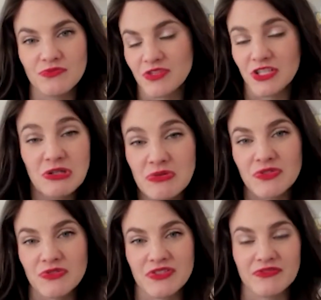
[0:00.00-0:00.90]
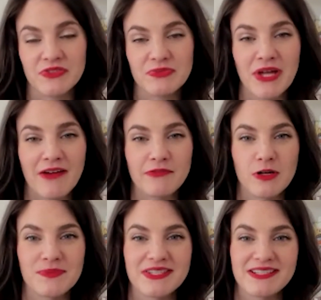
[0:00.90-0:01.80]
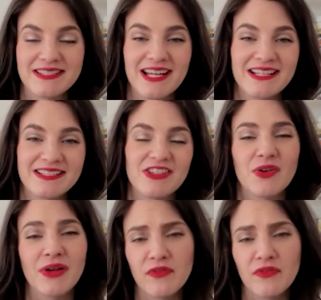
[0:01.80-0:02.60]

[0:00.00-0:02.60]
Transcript: the users of those platforms that says, you know,